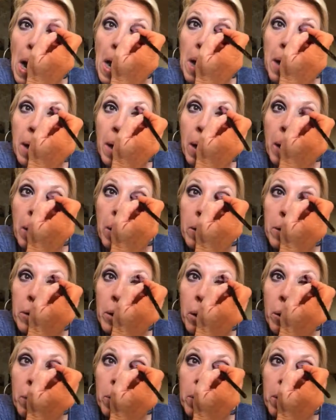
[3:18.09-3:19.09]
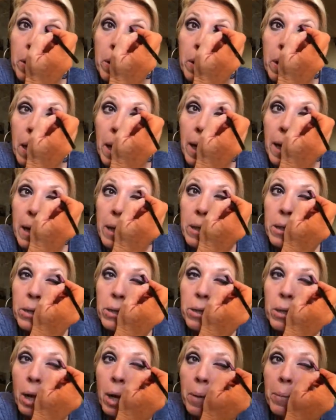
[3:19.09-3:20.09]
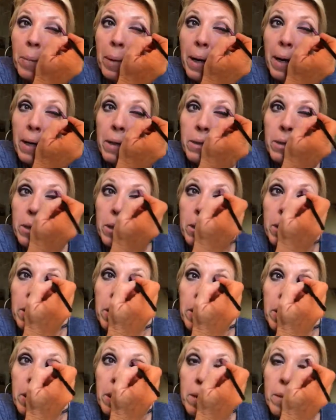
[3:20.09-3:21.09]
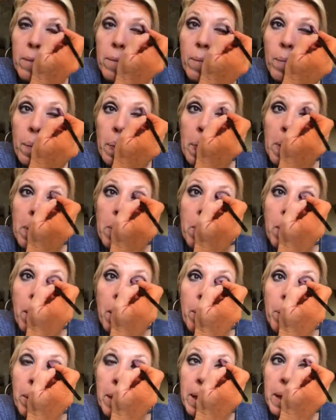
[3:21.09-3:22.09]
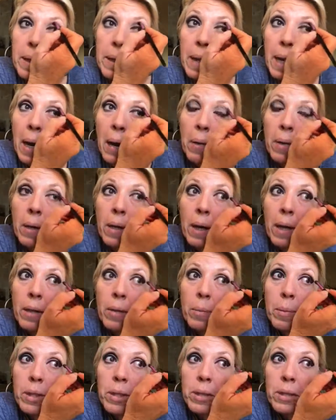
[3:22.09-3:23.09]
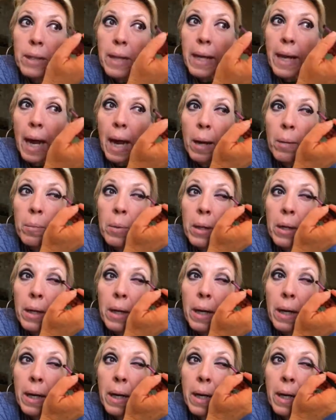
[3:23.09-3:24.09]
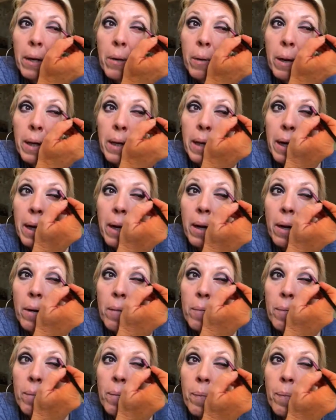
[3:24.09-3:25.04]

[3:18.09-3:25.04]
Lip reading: and I don't like sharp edges, so I bring it down as much as I can, blending it in right there.